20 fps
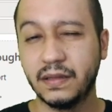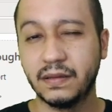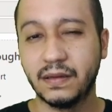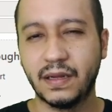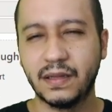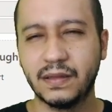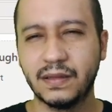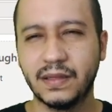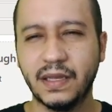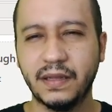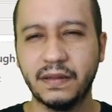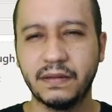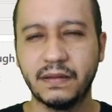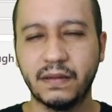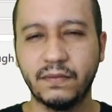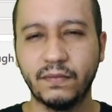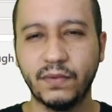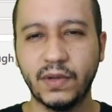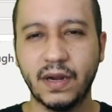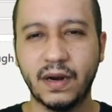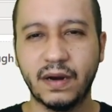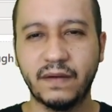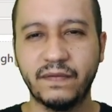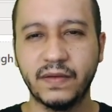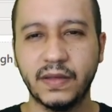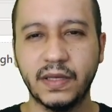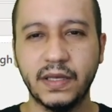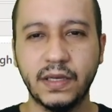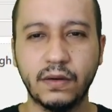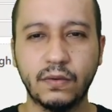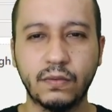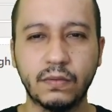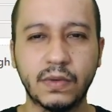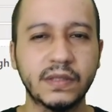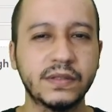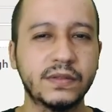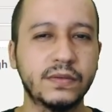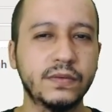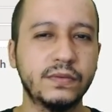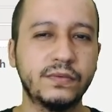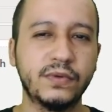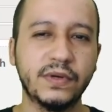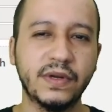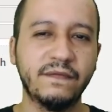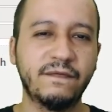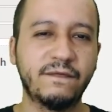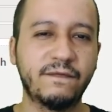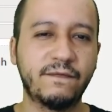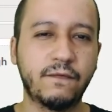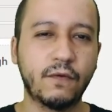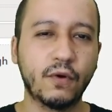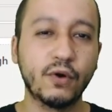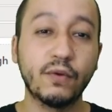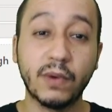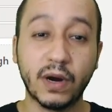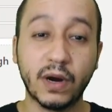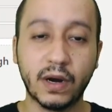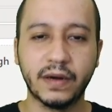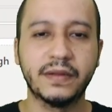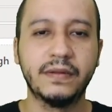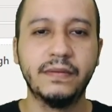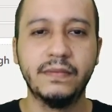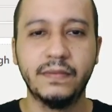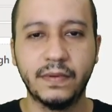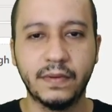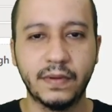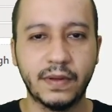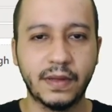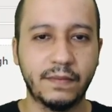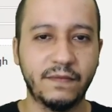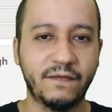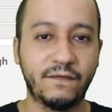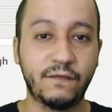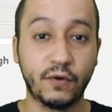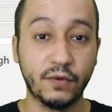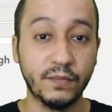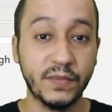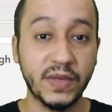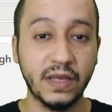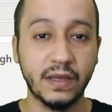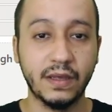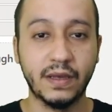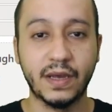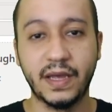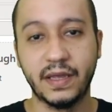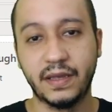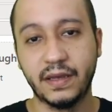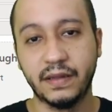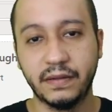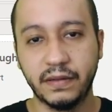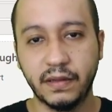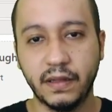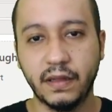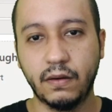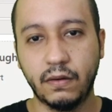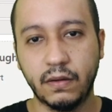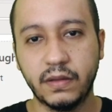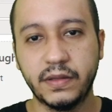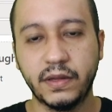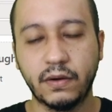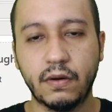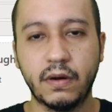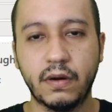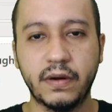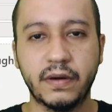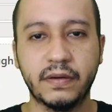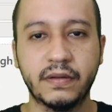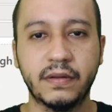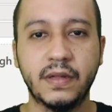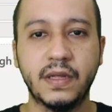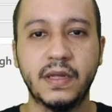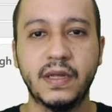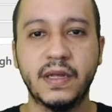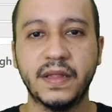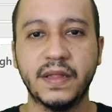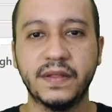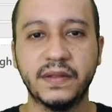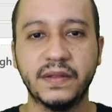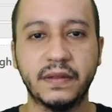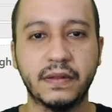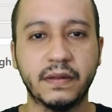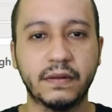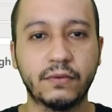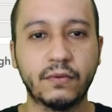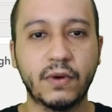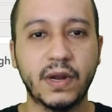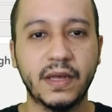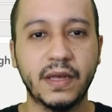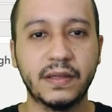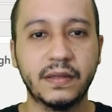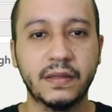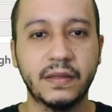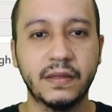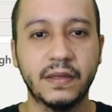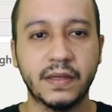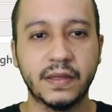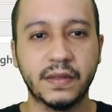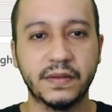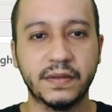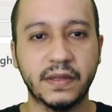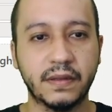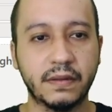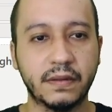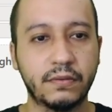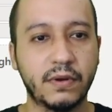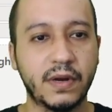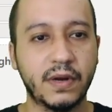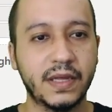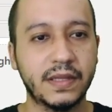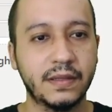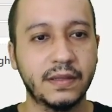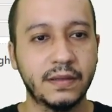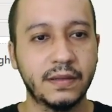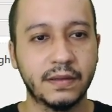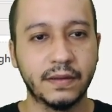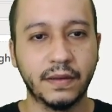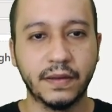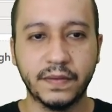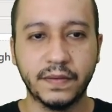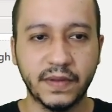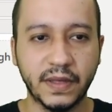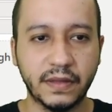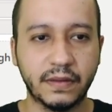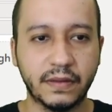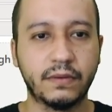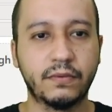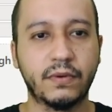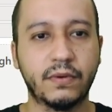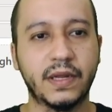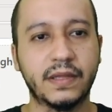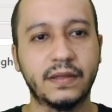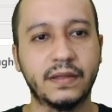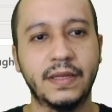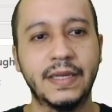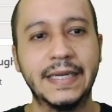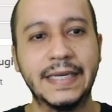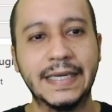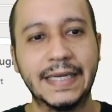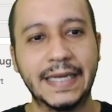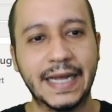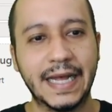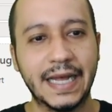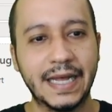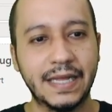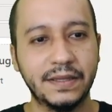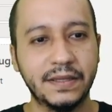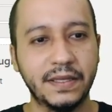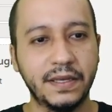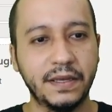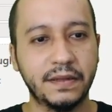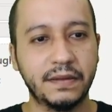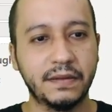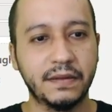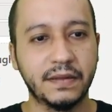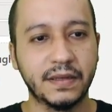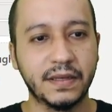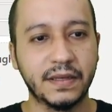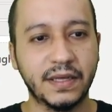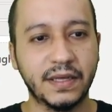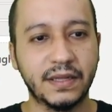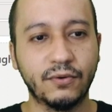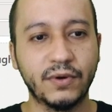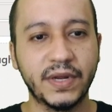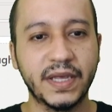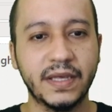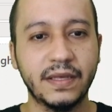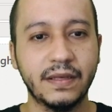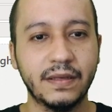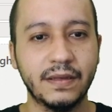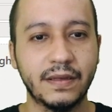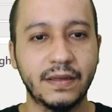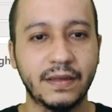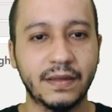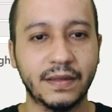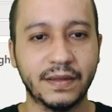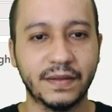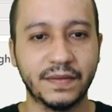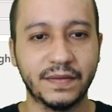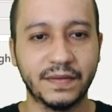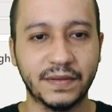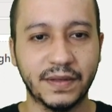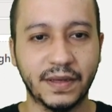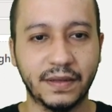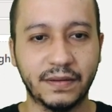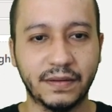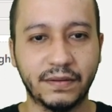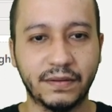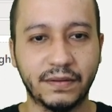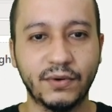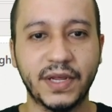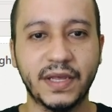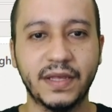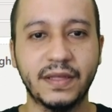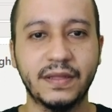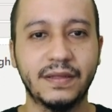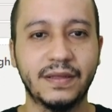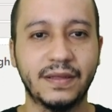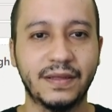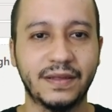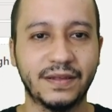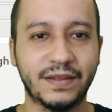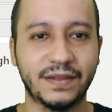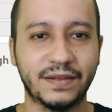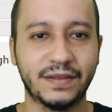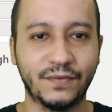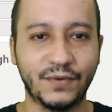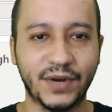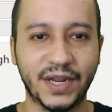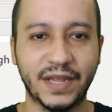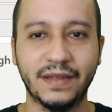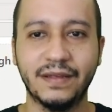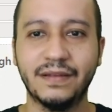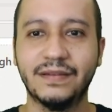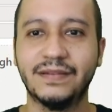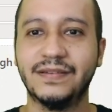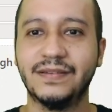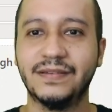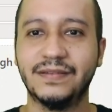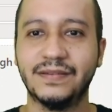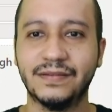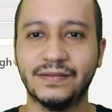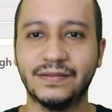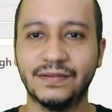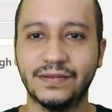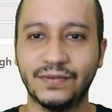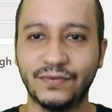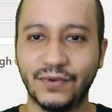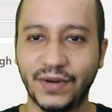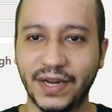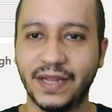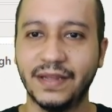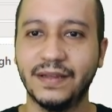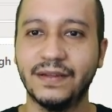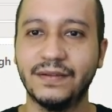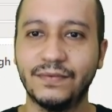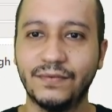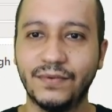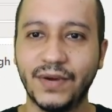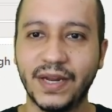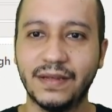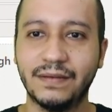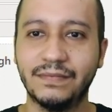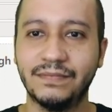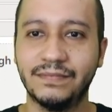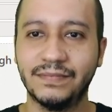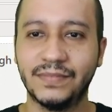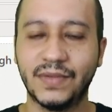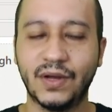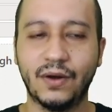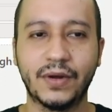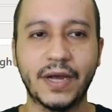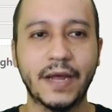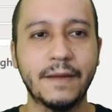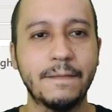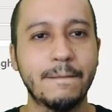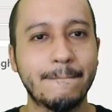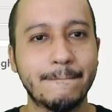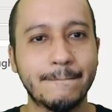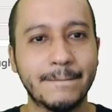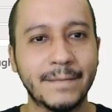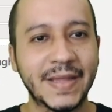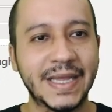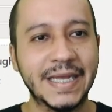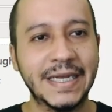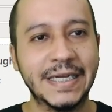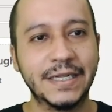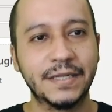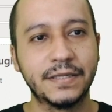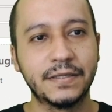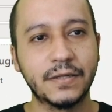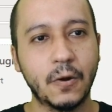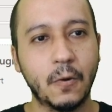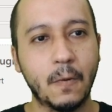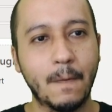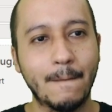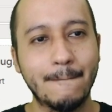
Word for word: at least we have here one two three four bars for me i can see all the colors this is red this is red this is red and this is green this is green green green green okay so